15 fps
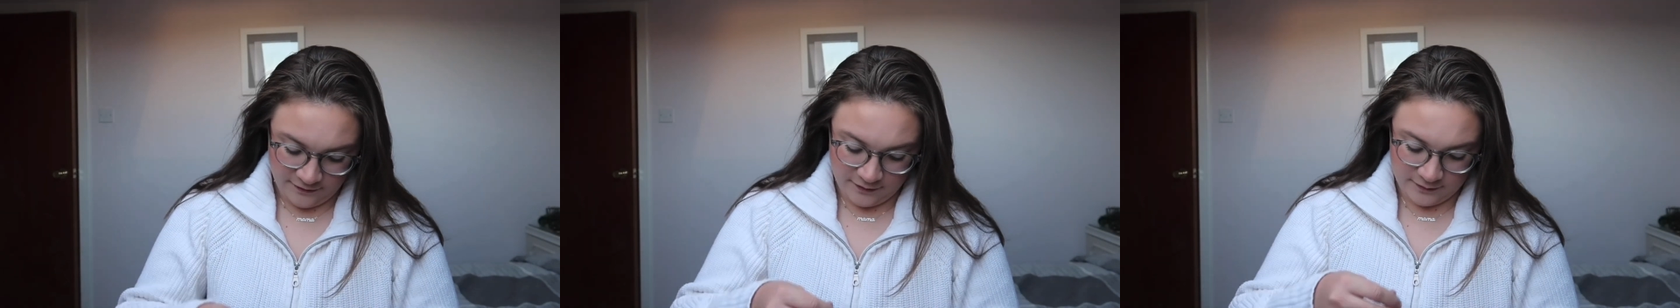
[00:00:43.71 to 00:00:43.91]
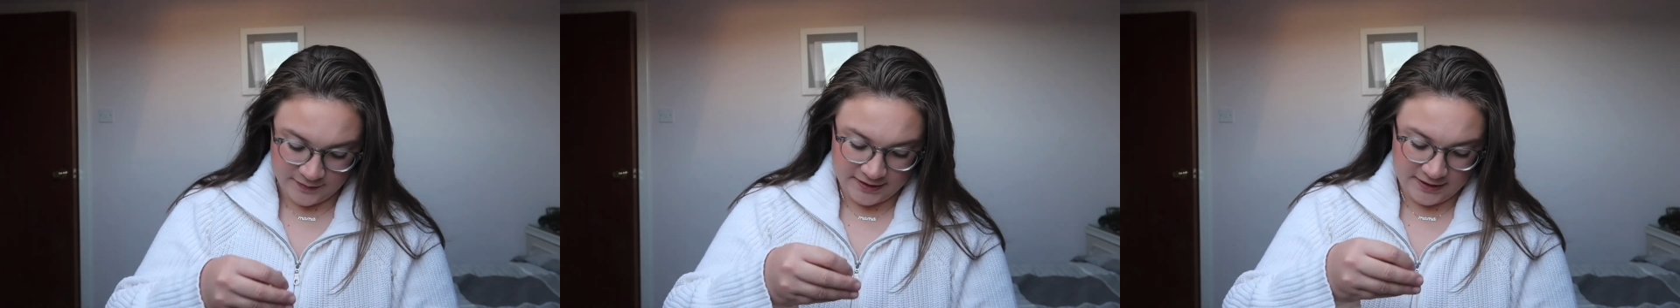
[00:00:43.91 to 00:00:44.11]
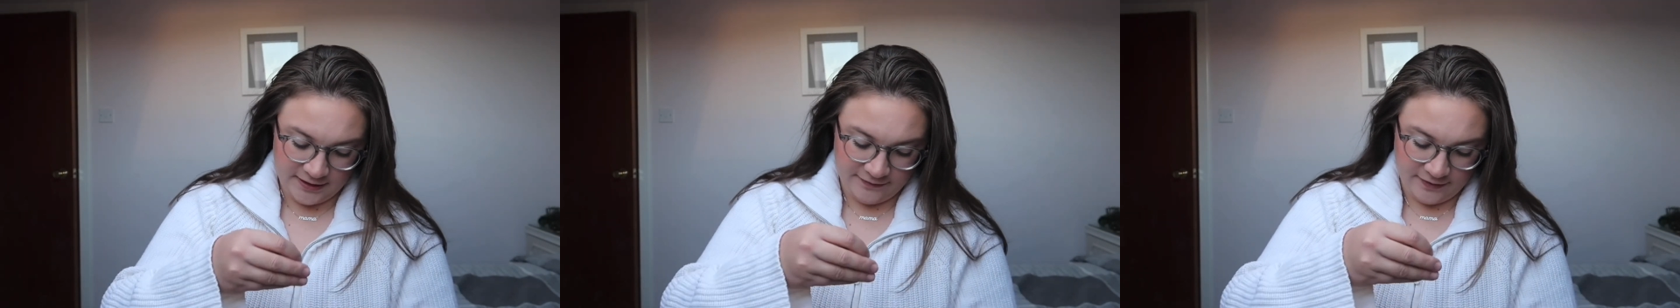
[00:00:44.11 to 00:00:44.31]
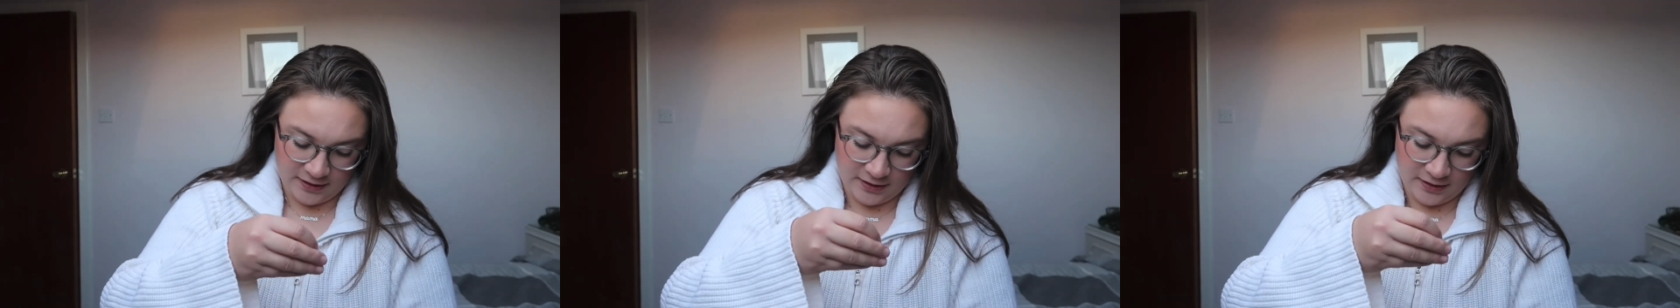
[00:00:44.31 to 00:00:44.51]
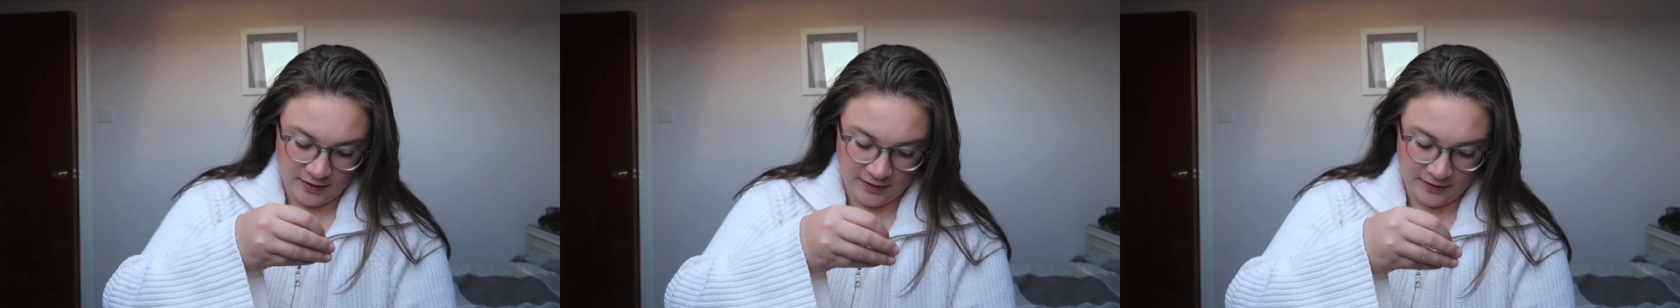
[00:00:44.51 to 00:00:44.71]
from
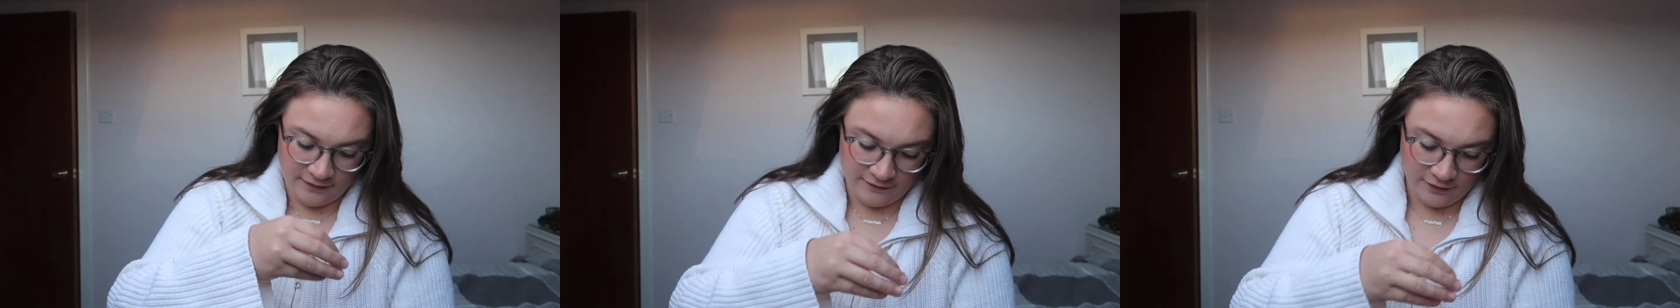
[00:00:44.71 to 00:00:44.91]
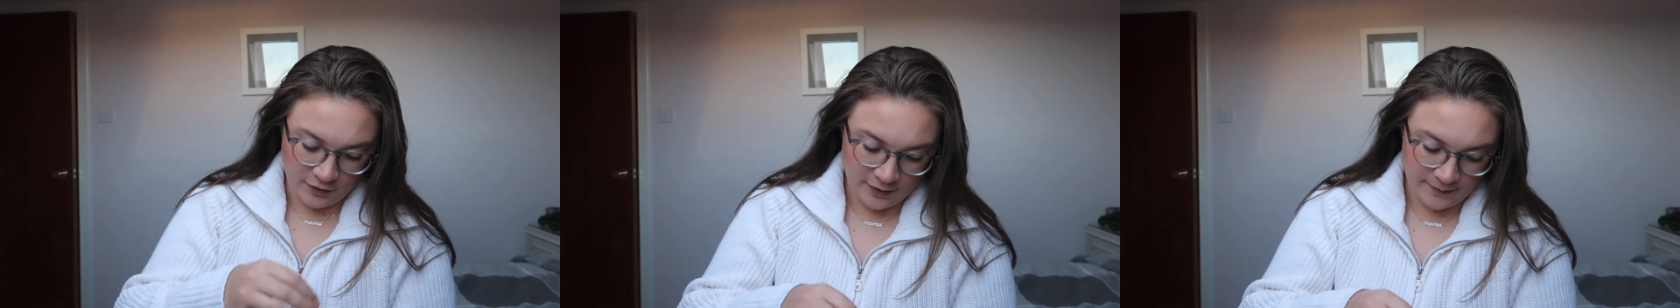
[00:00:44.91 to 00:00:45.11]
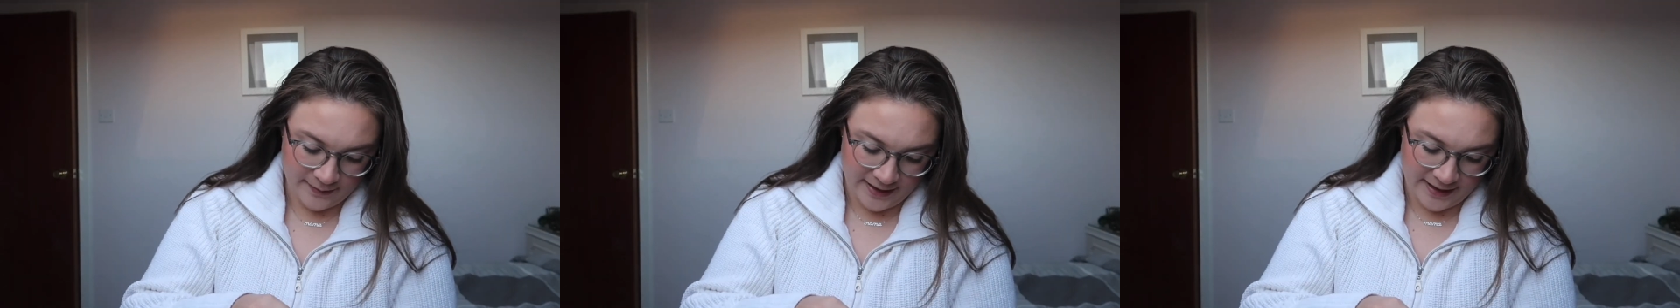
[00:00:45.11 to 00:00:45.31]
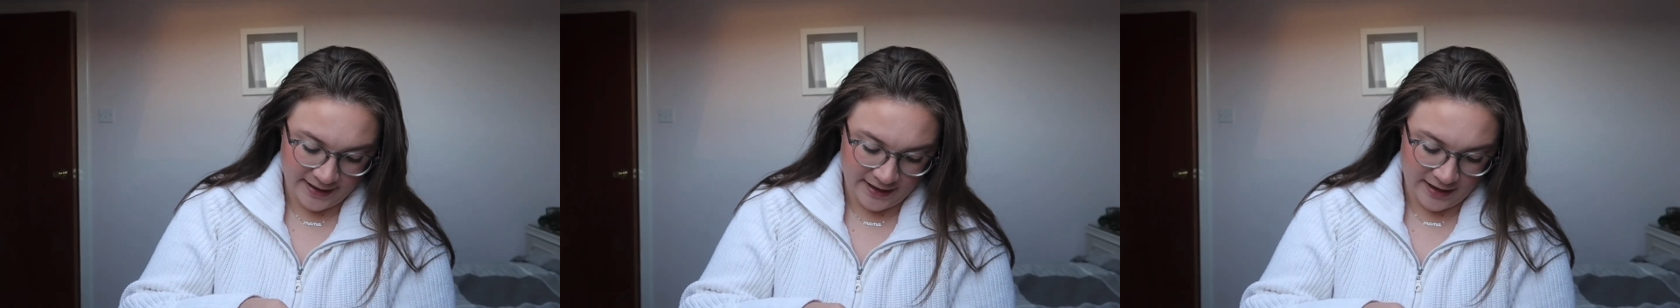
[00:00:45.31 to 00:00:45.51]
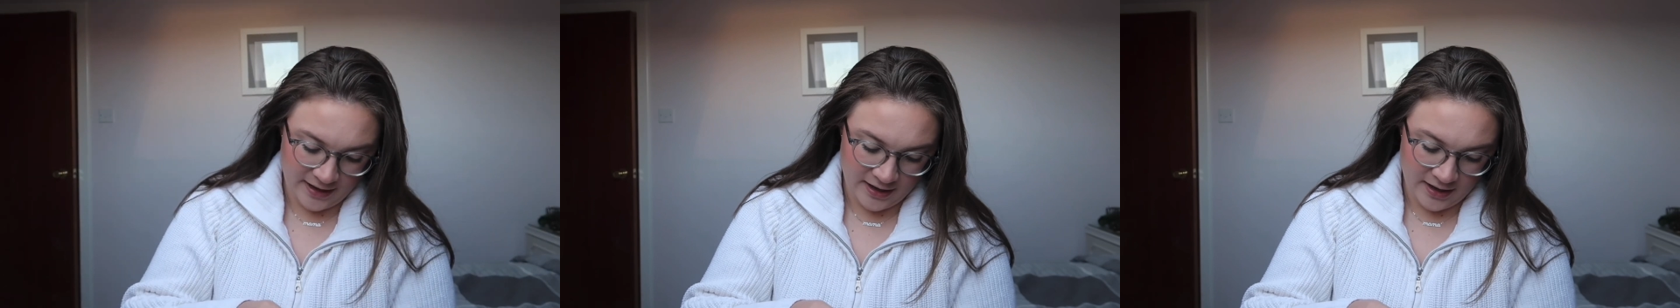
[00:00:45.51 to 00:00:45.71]
Stephen for
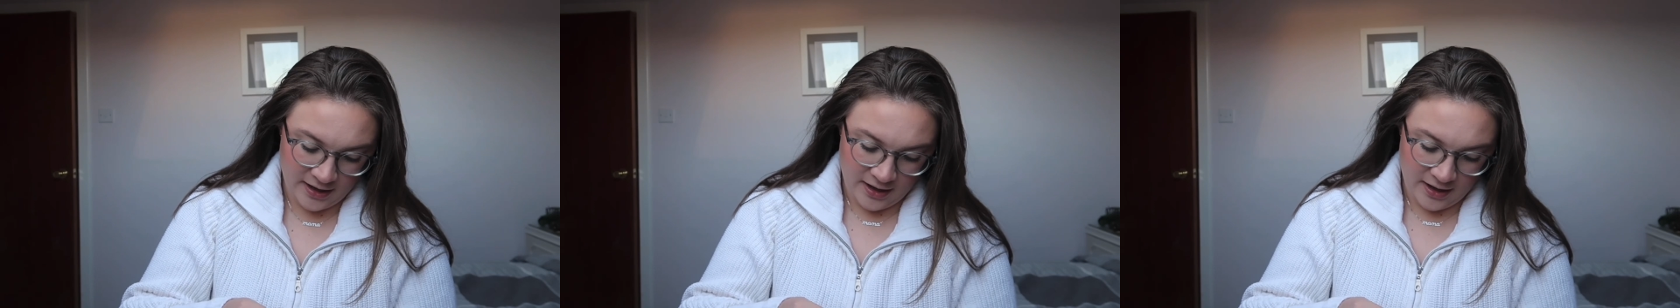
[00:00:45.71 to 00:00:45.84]
my